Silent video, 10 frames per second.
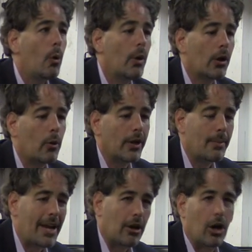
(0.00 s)
we're going
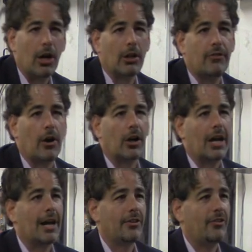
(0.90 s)
to make all of our
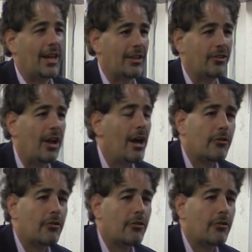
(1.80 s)
content